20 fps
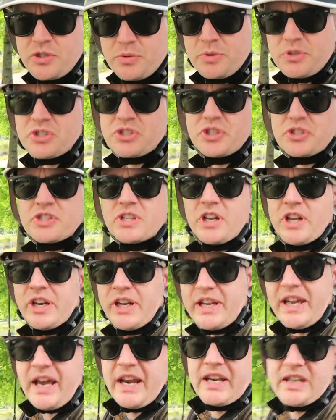So we're just kind
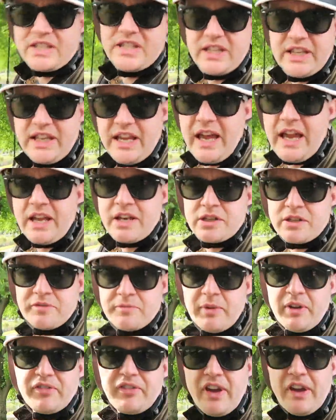of getting to the end of
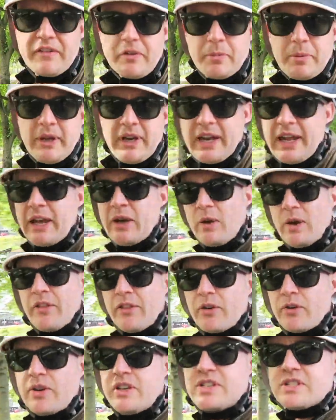my favorite bit now, and
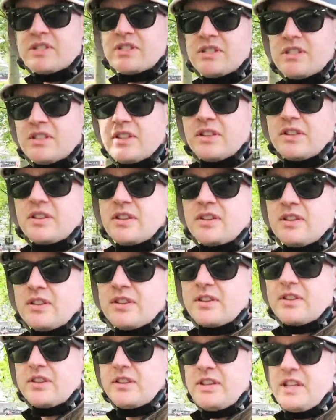the reason
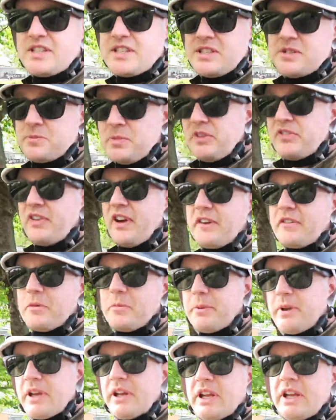this is my
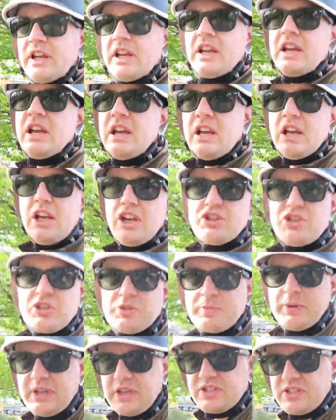favorite bit is
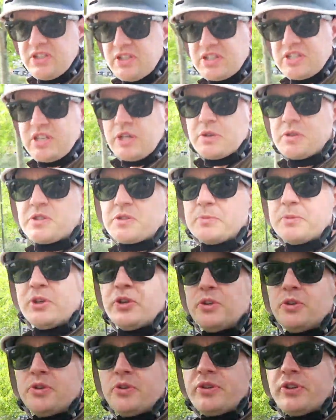just because it's so
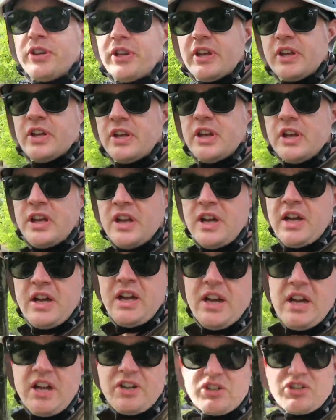smooth
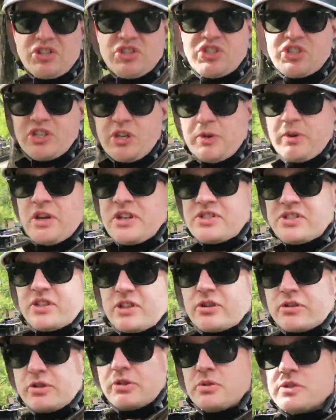and just so nice to
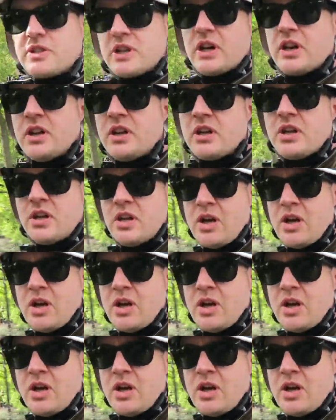cruise on.